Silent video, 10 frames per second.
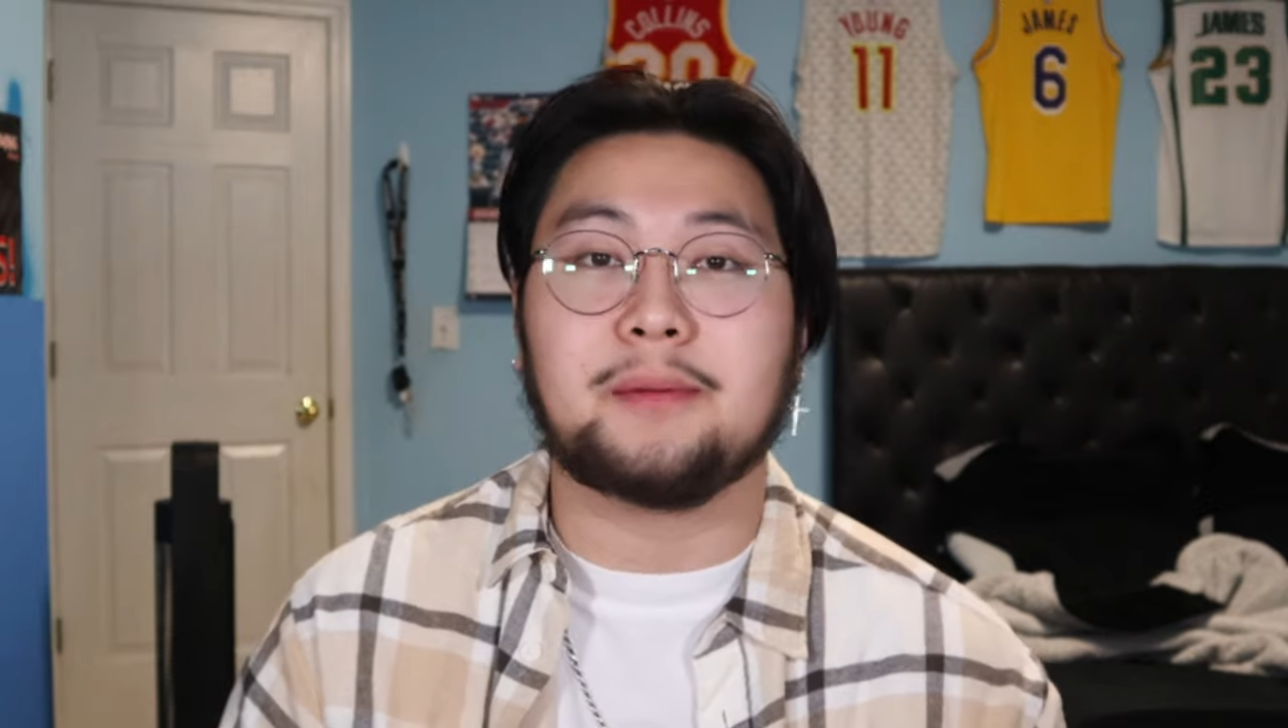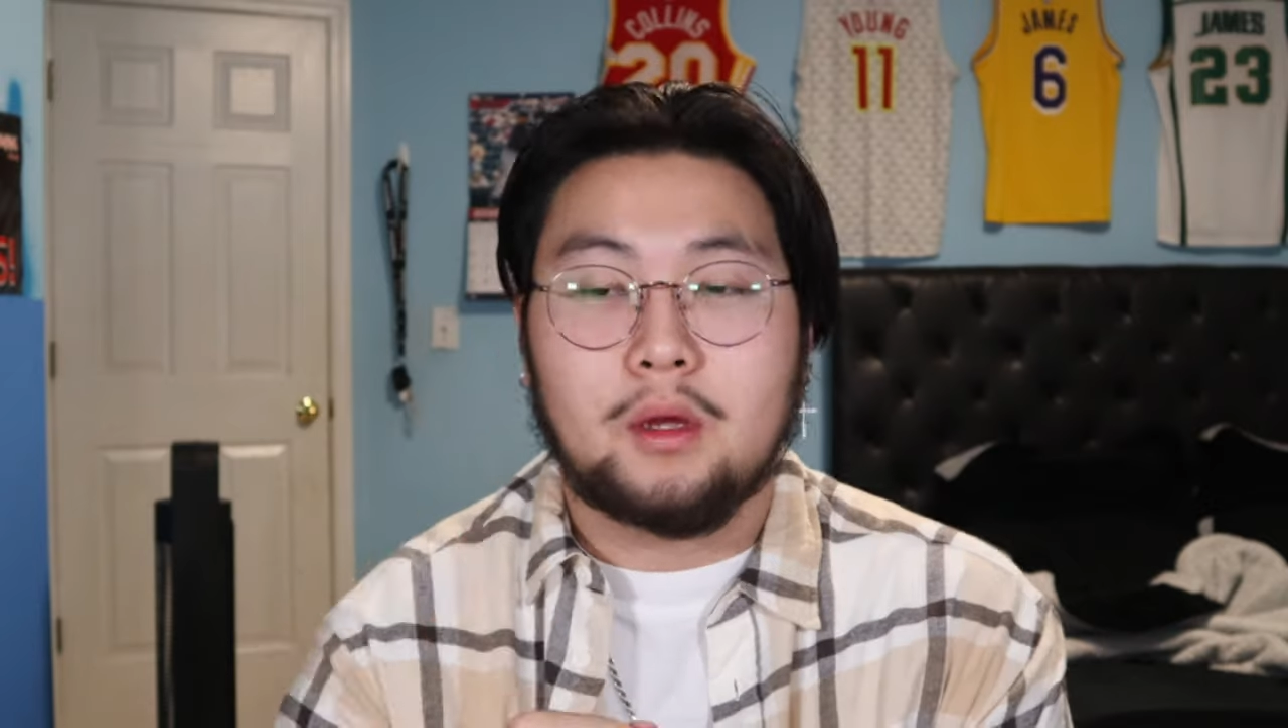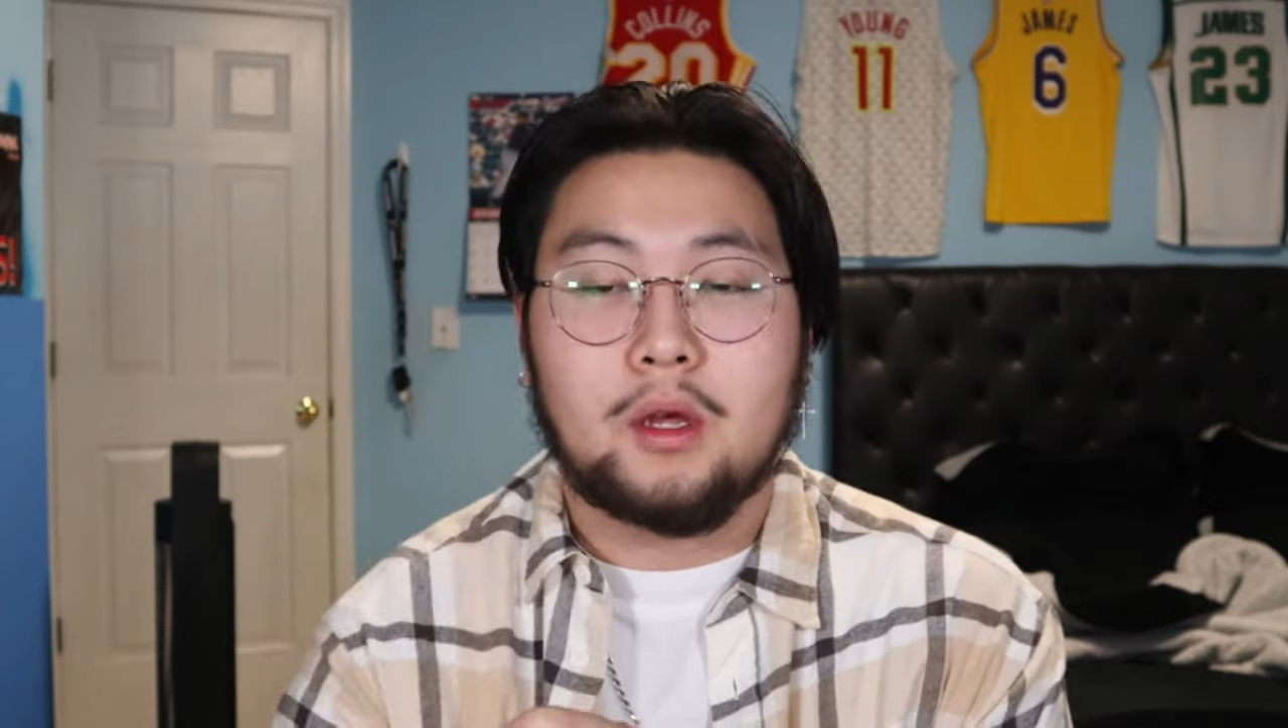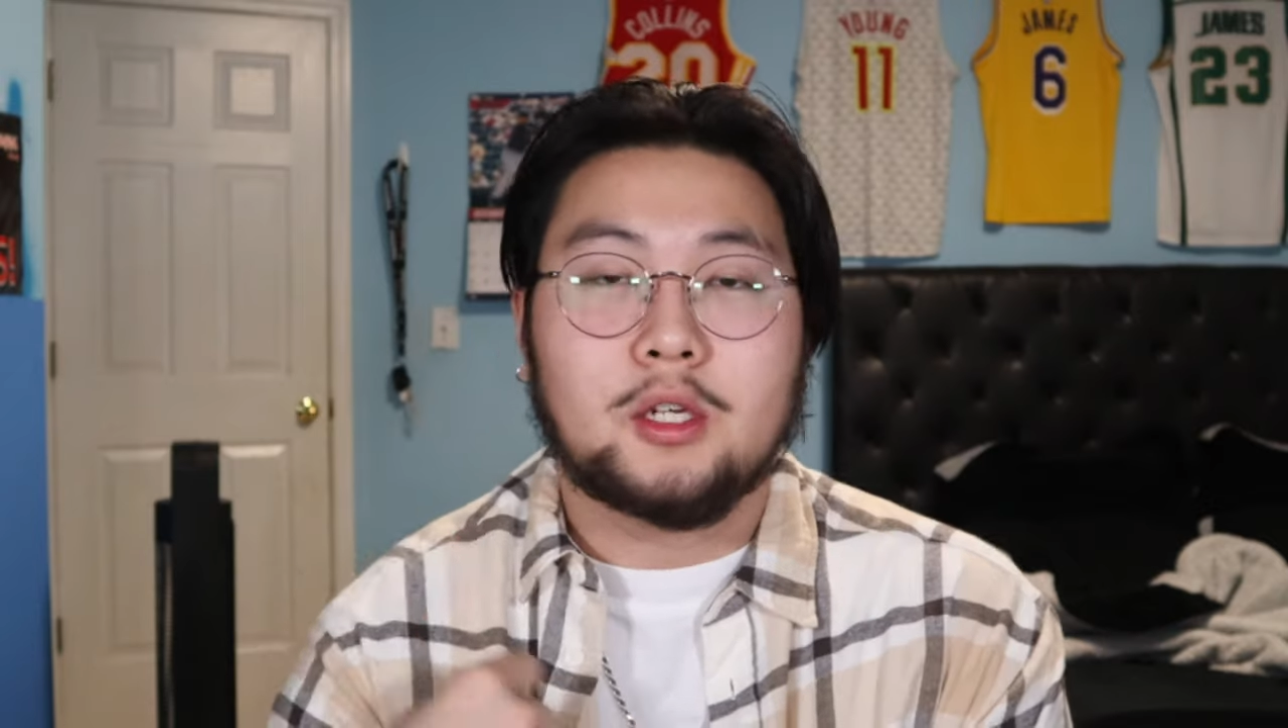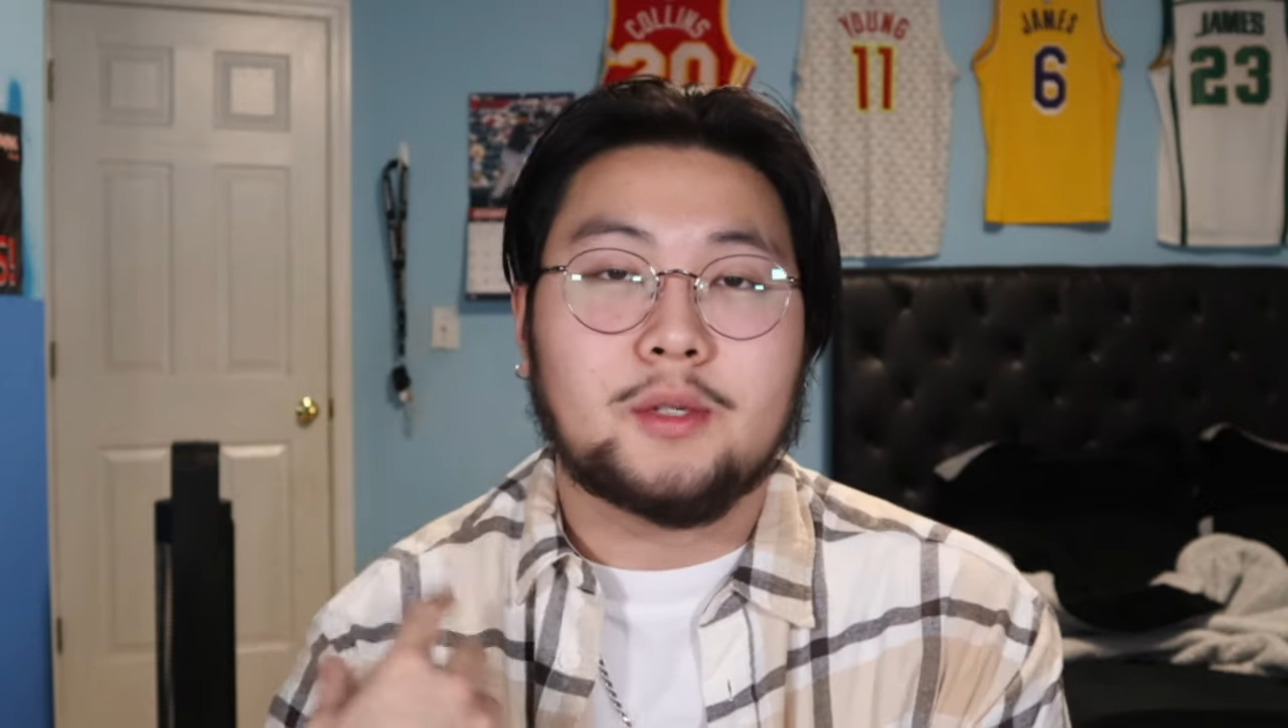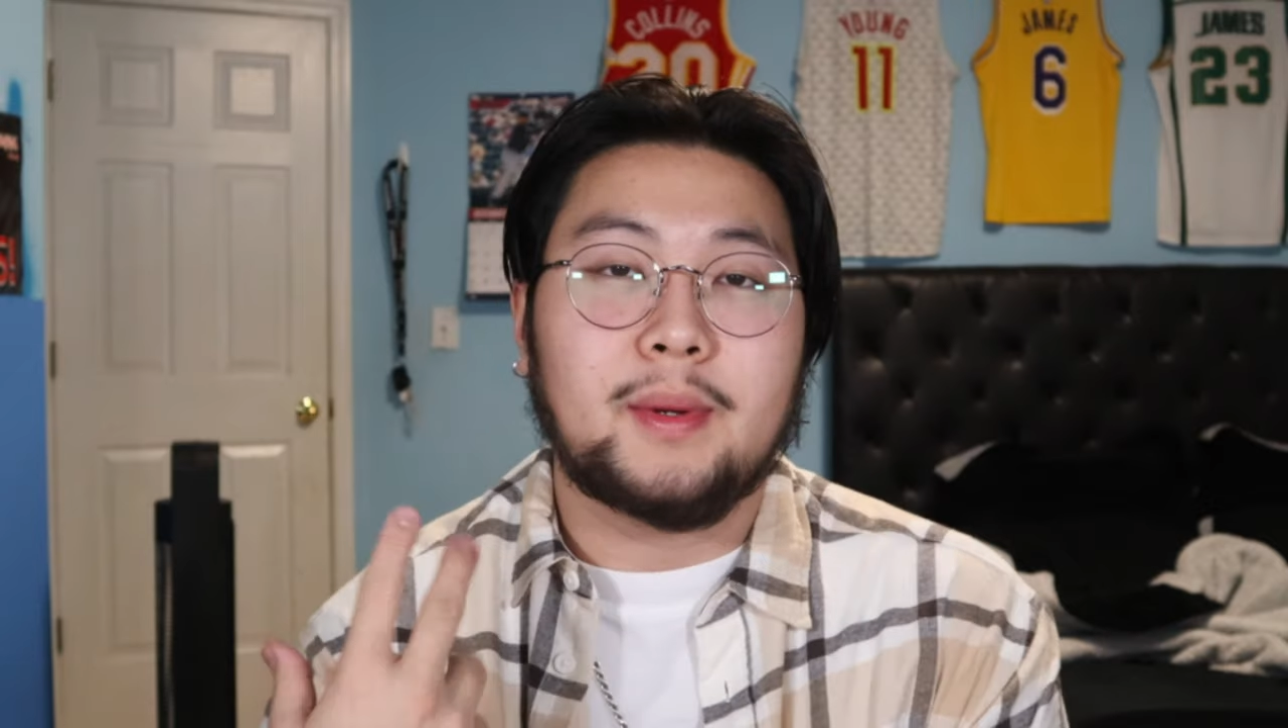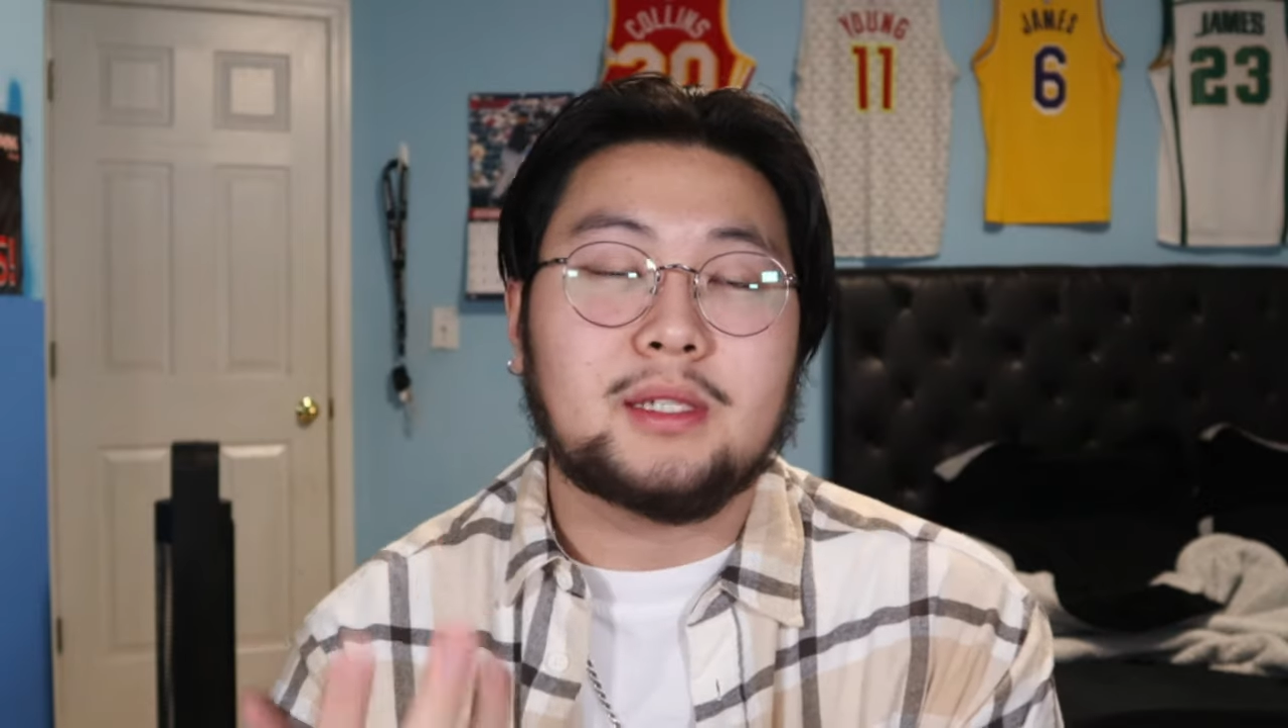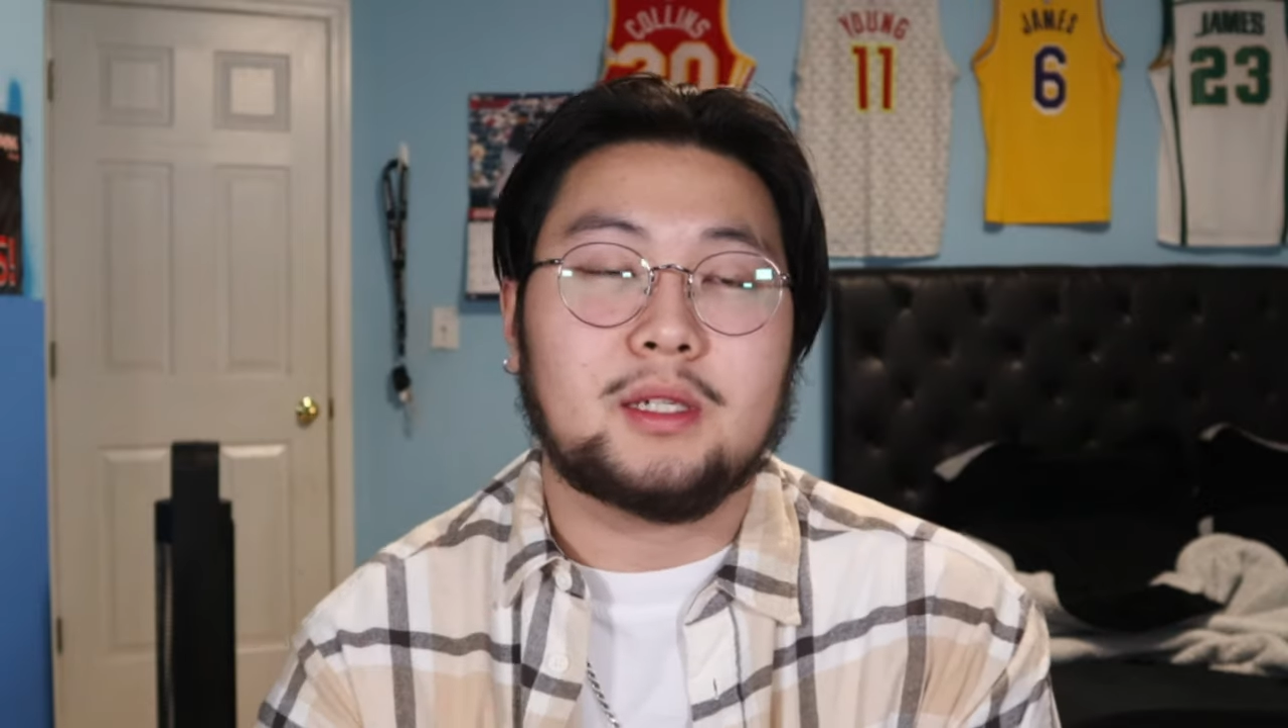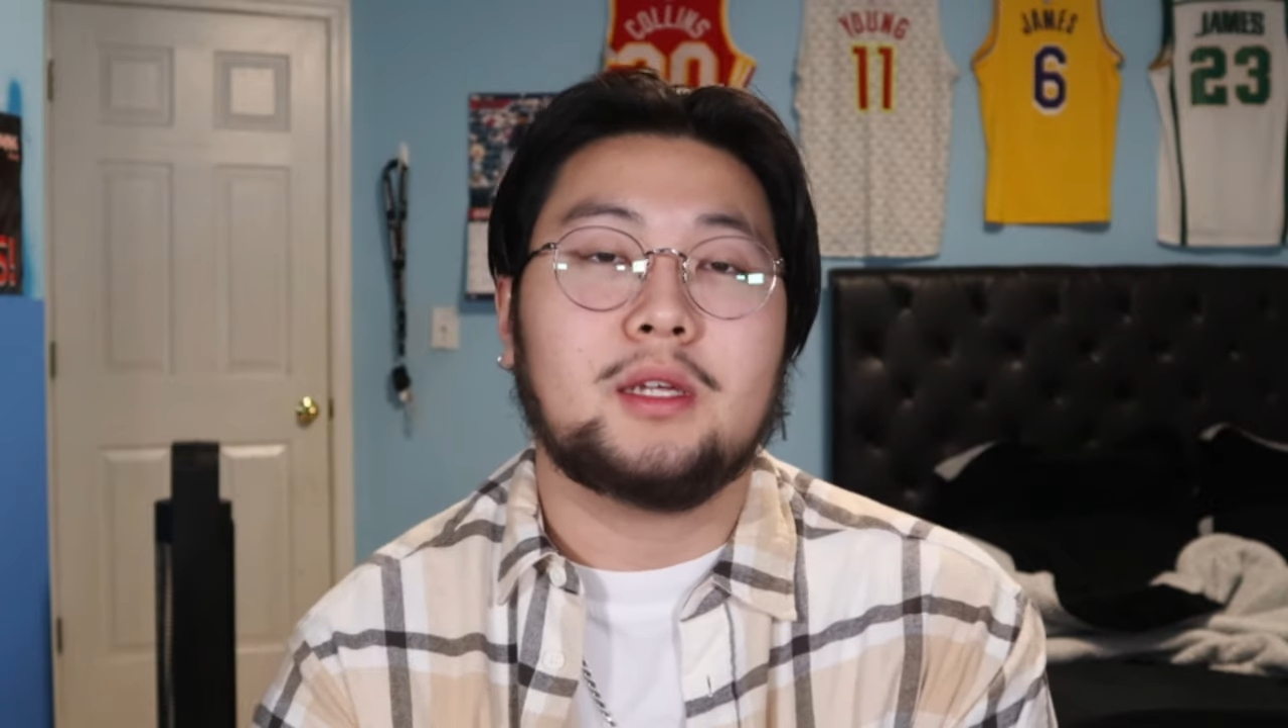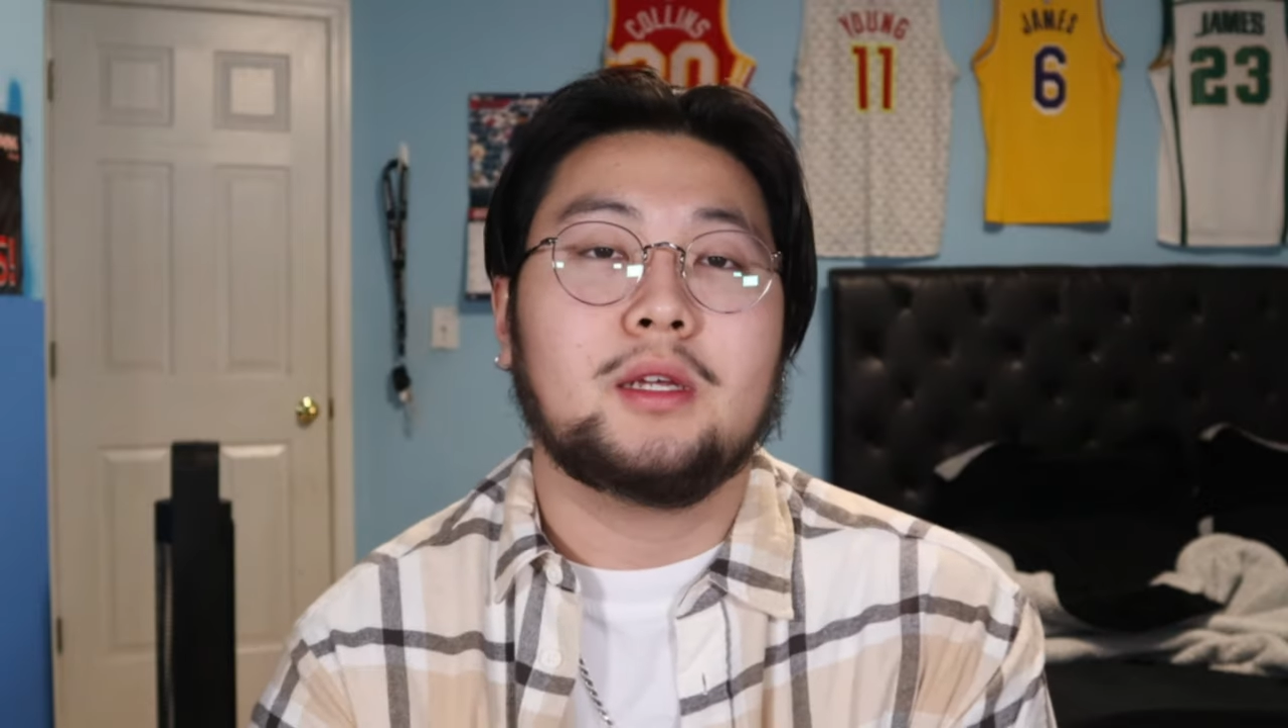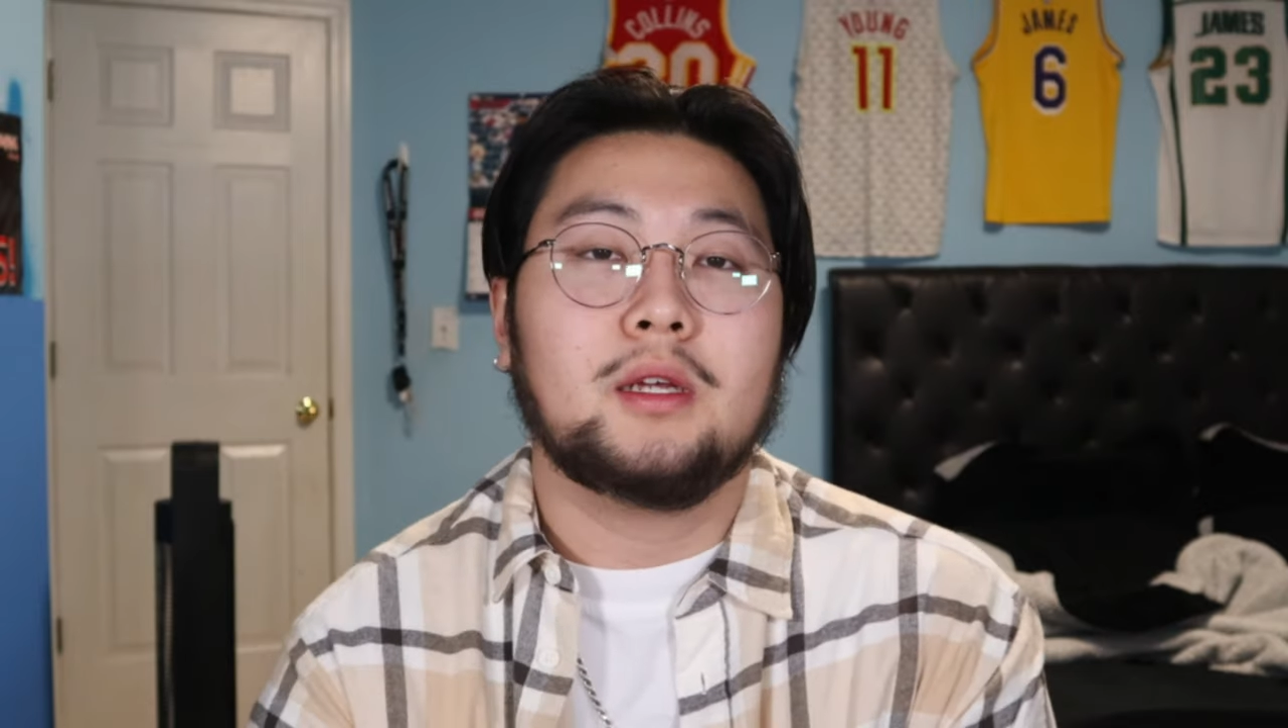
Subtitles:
So basically,